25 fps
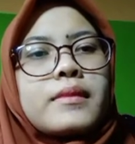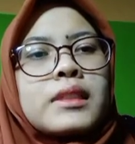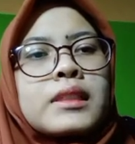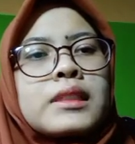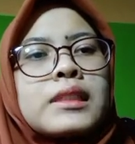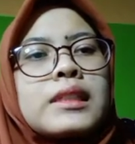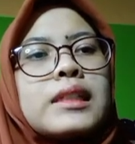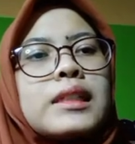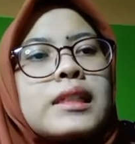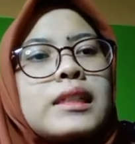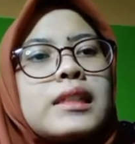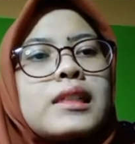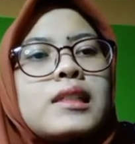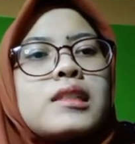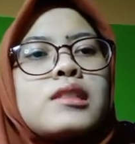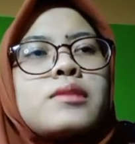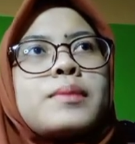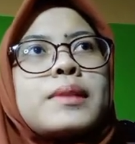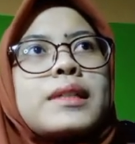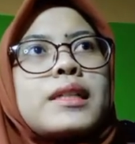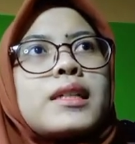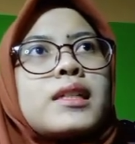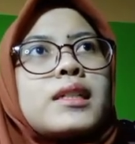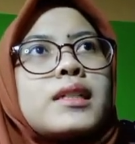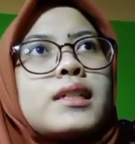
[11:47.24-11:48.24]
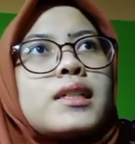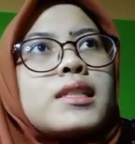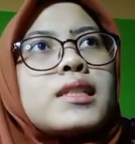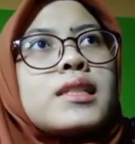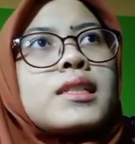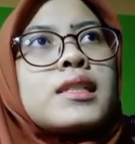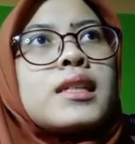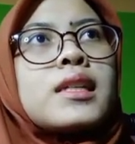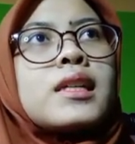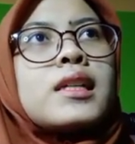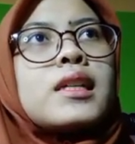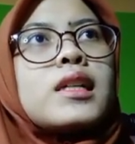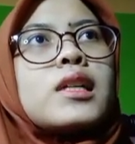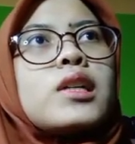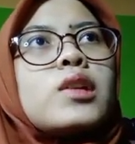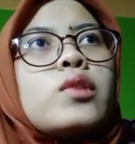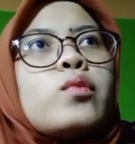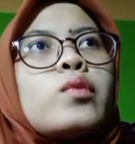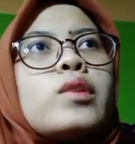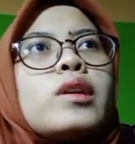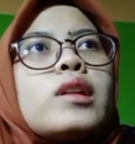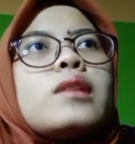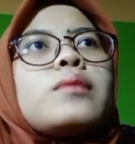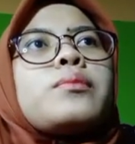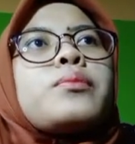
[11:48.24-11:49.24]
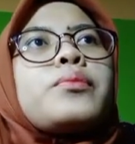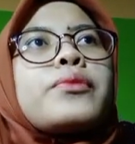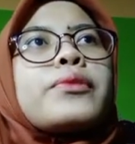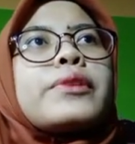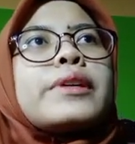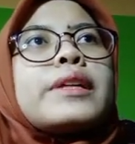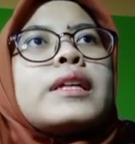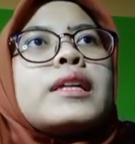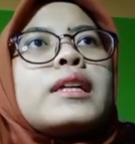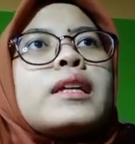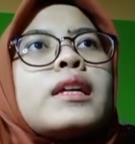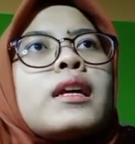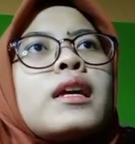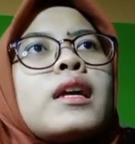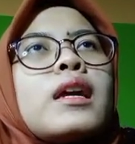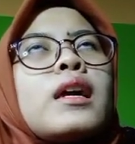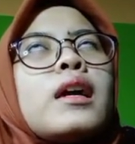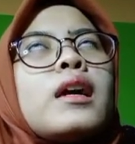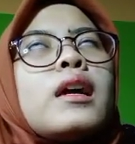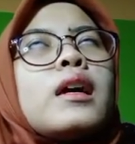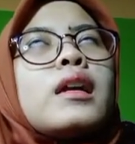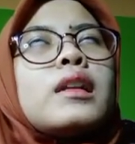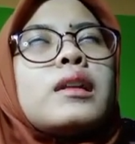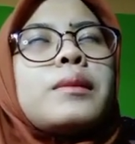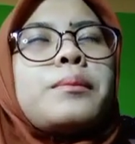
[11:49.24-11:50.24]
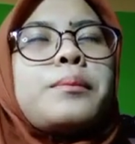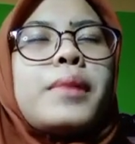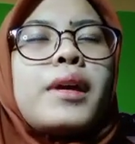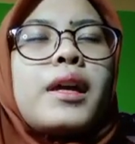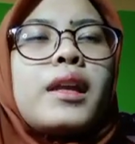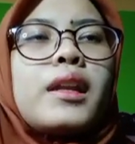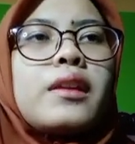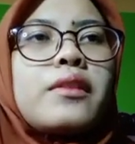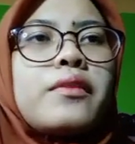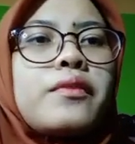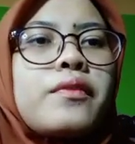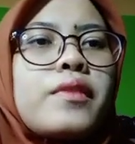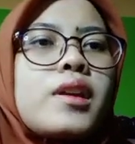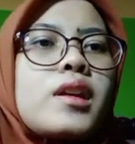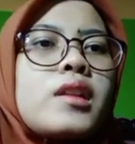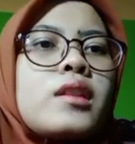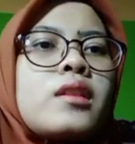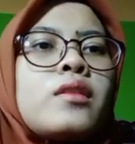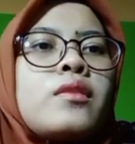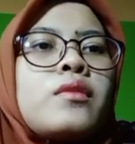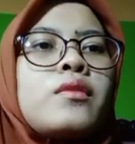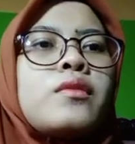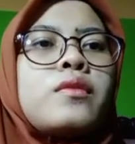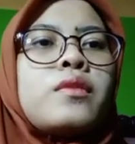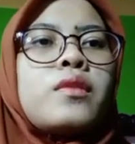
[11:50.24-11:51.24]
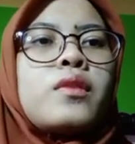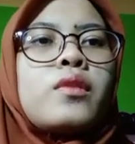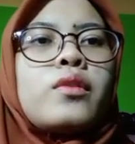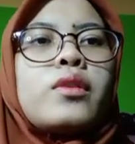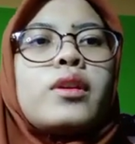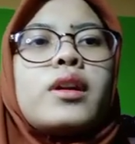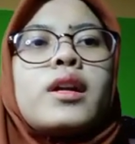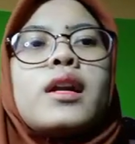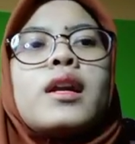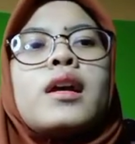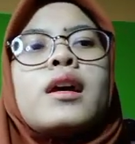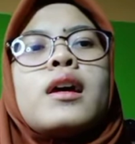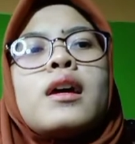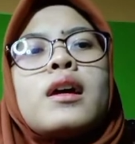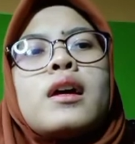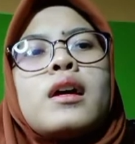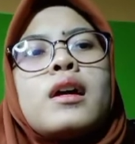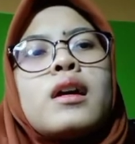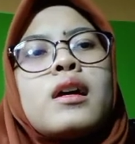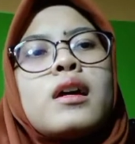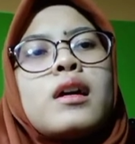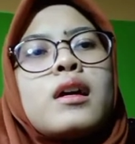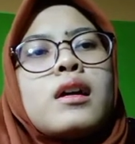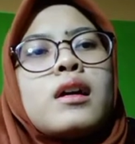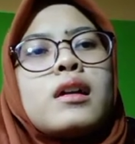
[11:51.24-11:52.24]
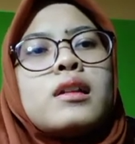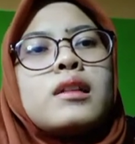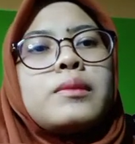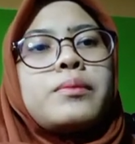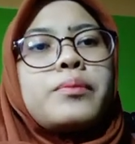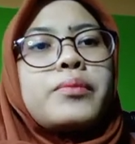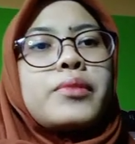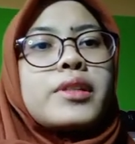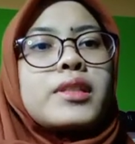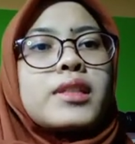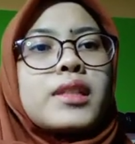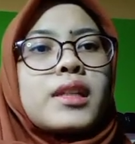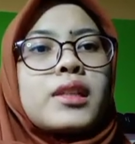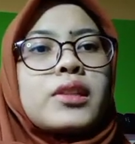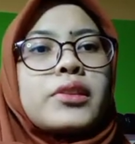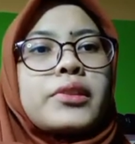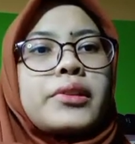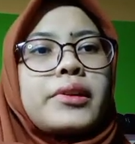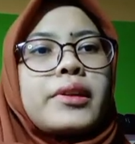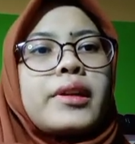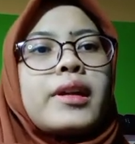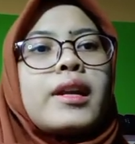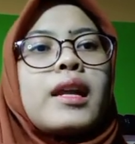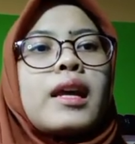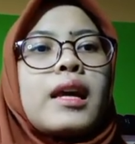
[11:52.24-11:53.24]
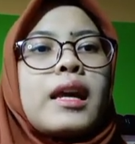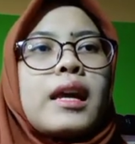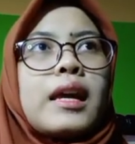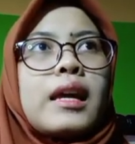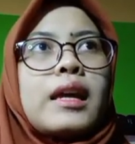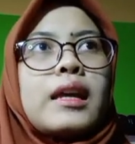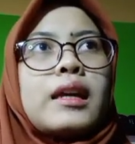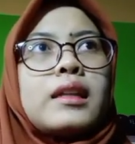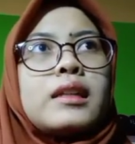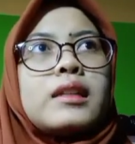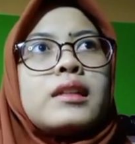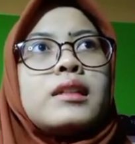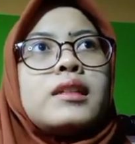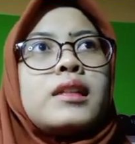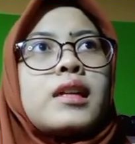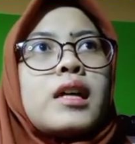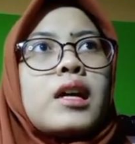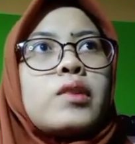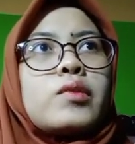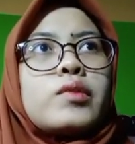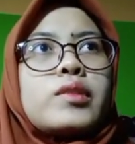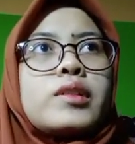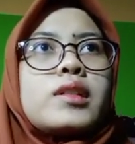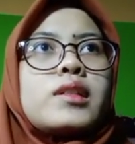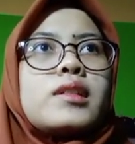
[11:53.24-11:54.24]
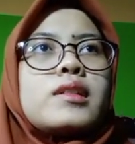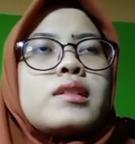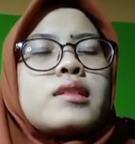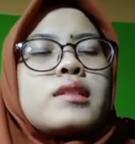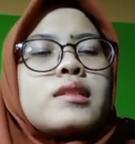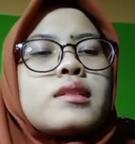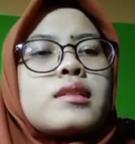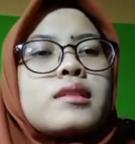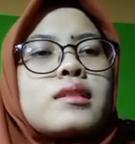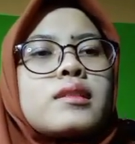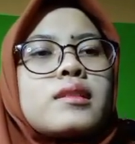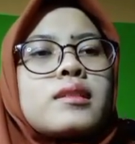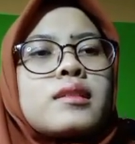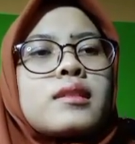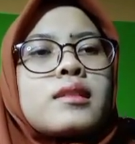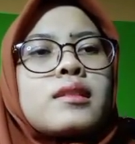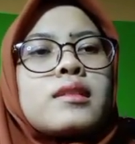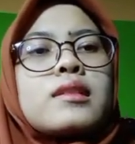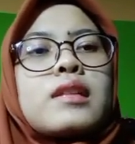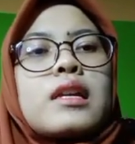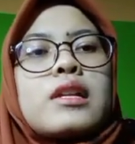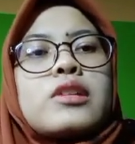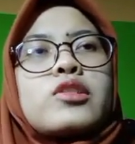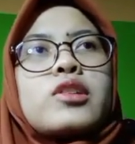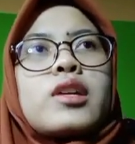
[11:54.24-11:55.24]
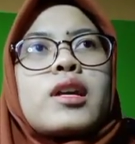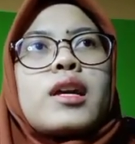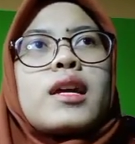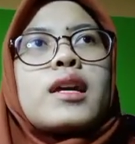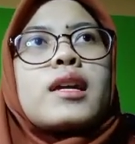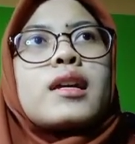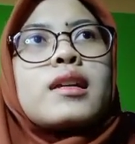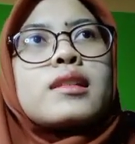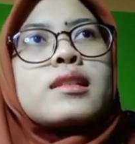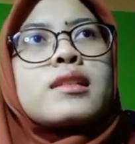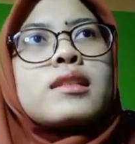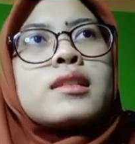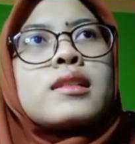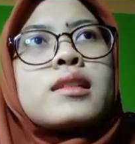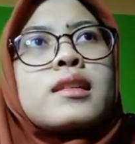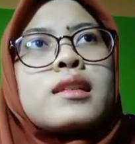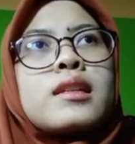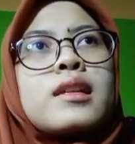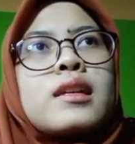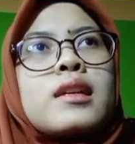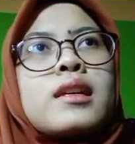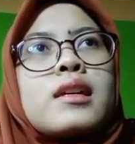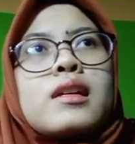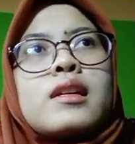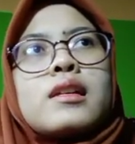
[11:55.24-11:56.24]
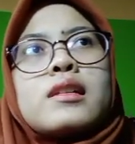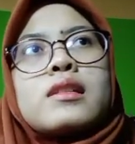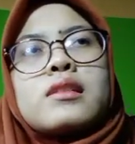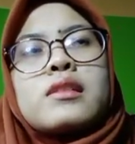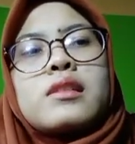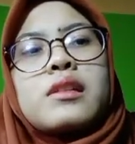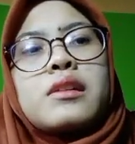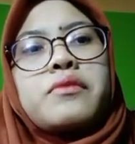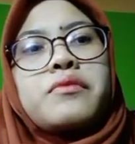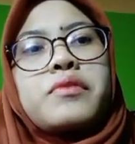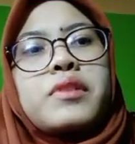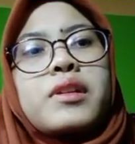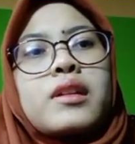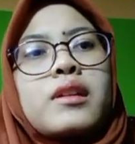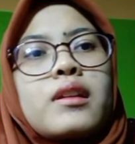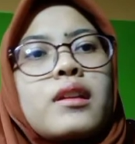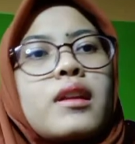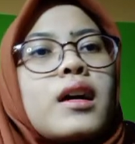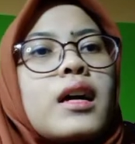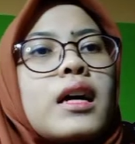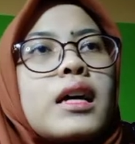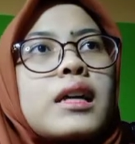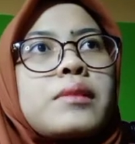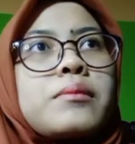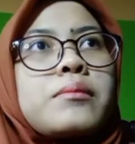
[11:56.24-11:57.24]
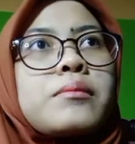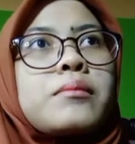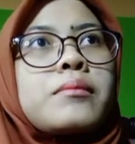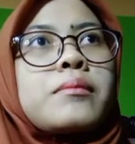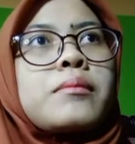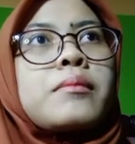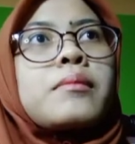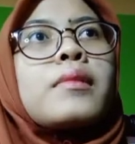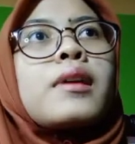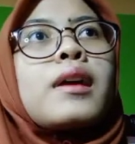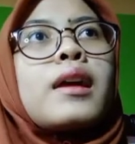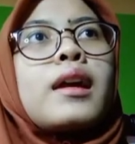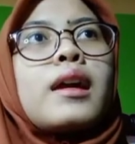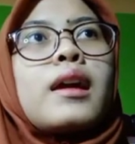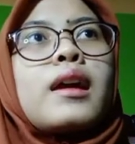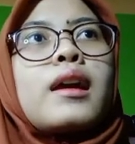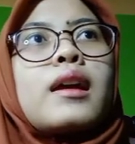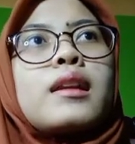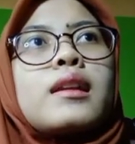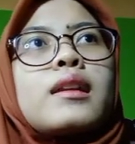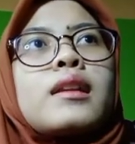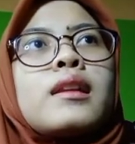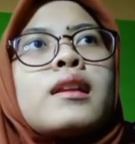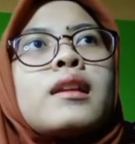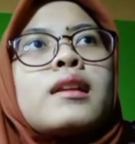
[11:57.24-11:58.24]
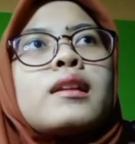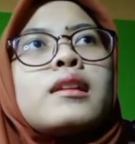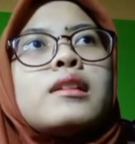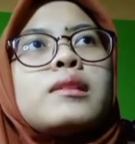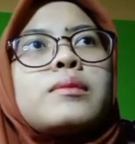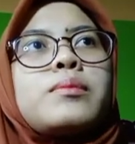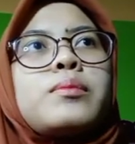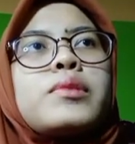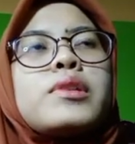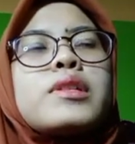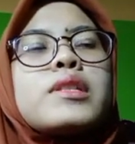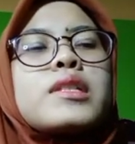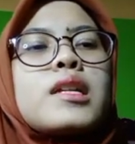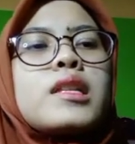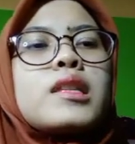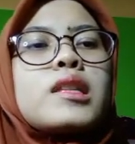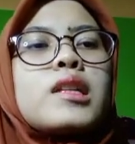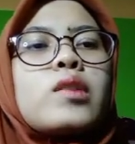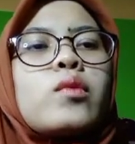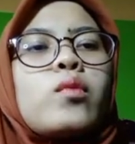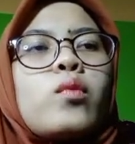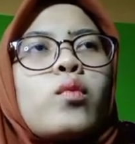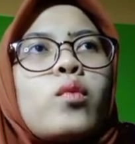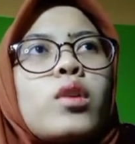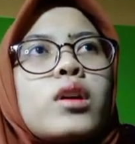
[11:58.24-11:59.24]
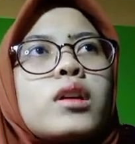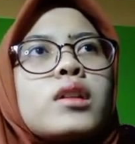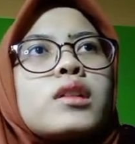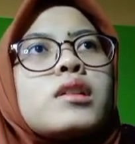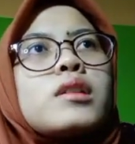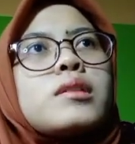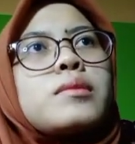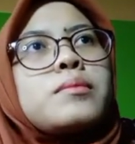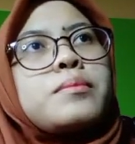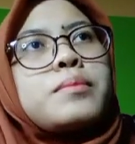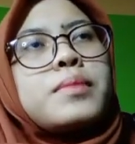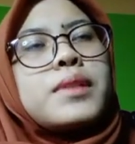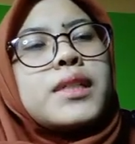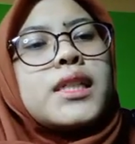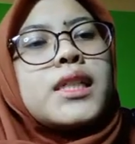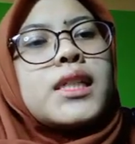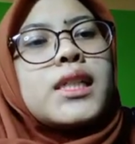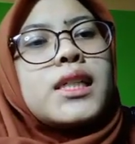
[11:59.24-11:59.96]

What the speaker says: It is because it will bring the benefit for the presenter and the audience, such as saving time and the presenter won't be